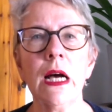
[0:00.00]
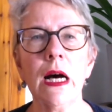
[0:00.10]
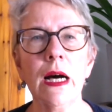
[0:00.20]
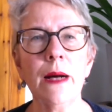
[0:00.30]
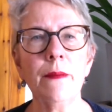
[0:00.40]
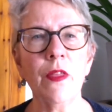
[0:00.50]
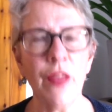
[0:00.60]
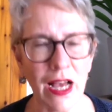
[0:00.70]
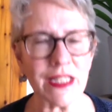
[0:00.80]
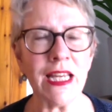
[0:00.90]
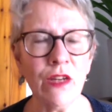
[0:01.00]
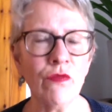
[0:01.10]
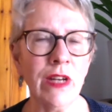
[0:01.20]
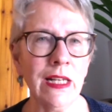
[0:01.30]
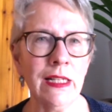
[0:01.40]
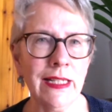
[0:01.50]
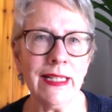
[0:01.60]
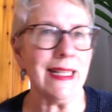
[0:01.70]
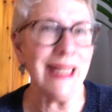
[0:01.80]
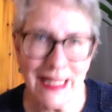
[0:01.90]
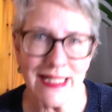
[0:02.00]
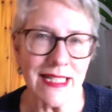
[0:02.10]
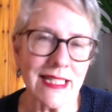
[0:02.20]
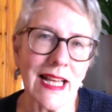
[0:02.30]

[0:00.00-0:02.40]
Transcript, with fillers: um, that he really isn't.